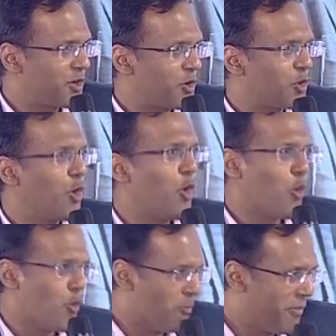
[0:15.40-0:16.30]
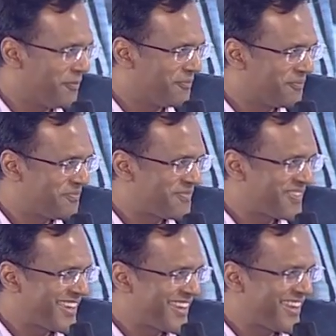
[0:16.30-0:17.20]
gloom.
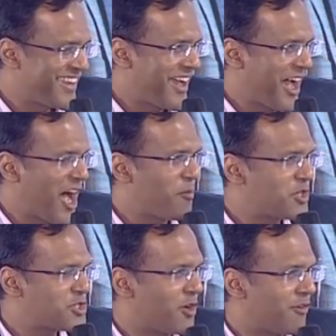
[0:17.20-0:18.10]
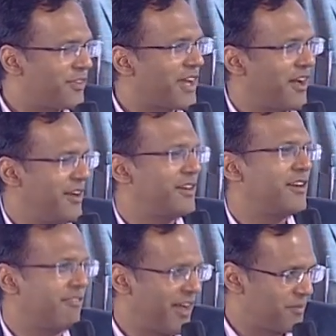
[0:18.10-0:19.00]
How much of the current
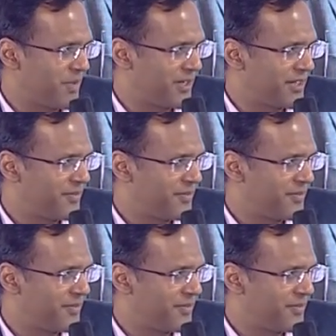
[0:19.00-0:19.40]
environment